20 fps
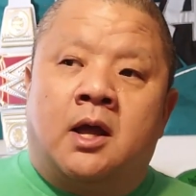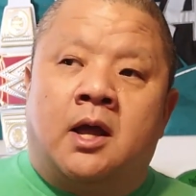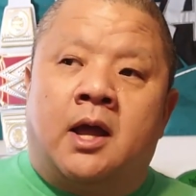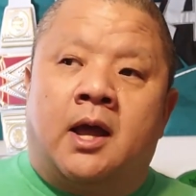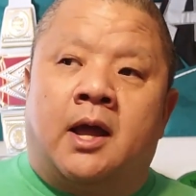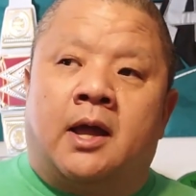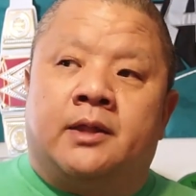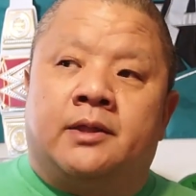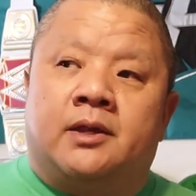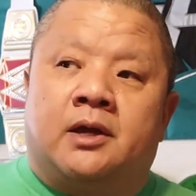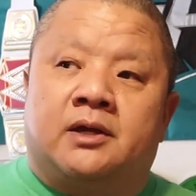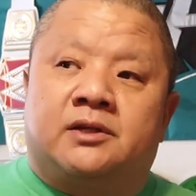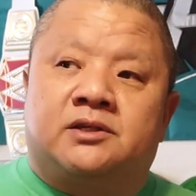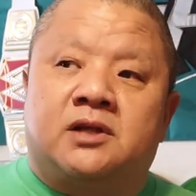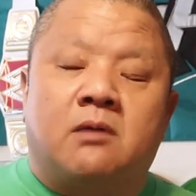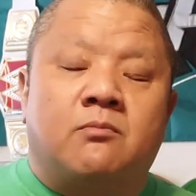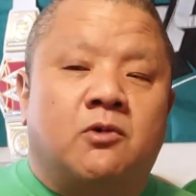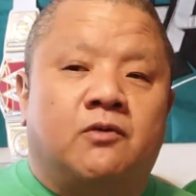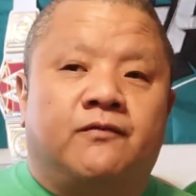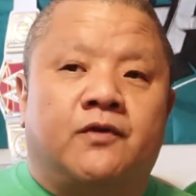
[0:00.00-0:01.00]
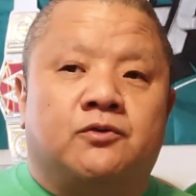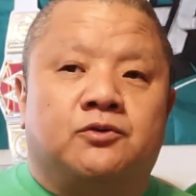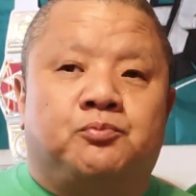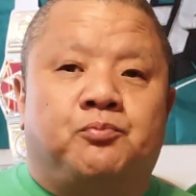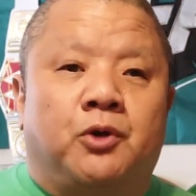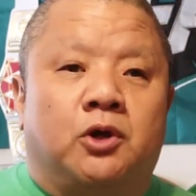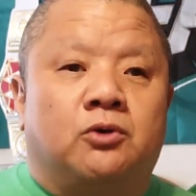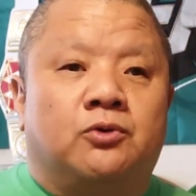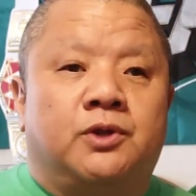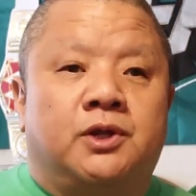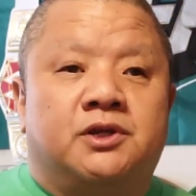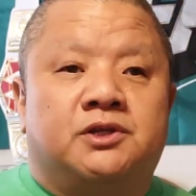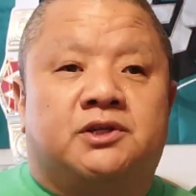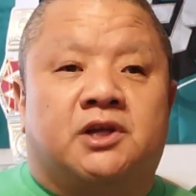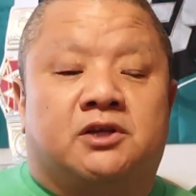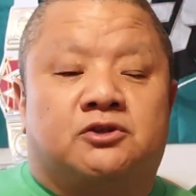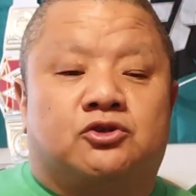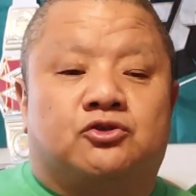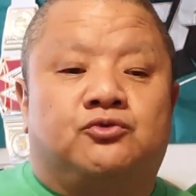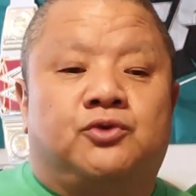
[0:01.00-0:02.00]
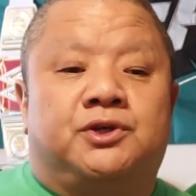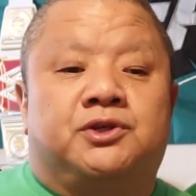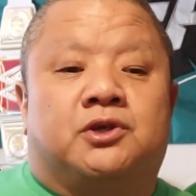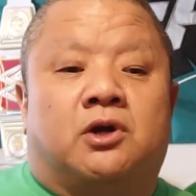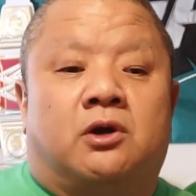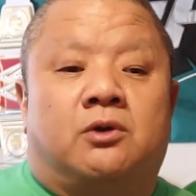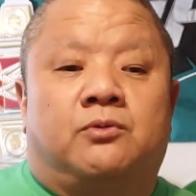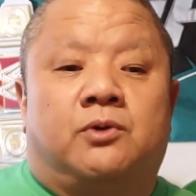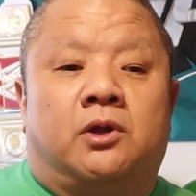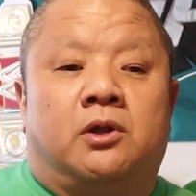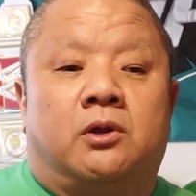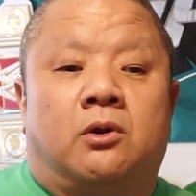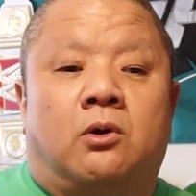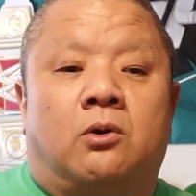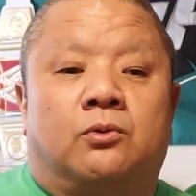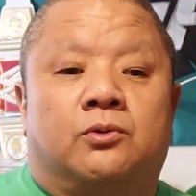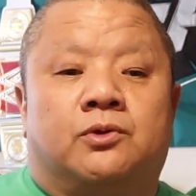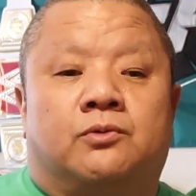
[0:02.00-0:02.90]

And some of those buildings and streets are really old.